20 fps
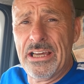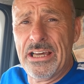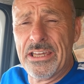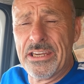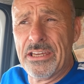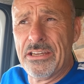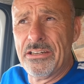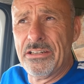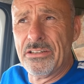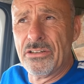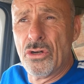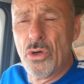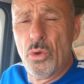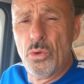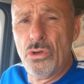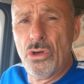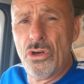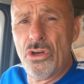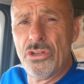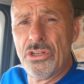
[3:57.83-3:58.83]
had a
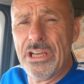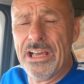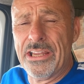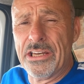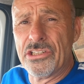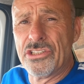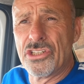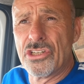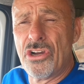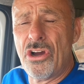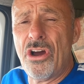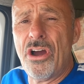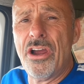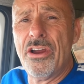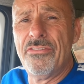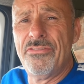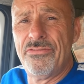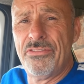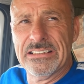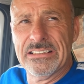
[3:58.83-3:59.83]
coat on and a
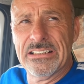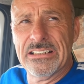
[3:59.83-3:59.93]
scarf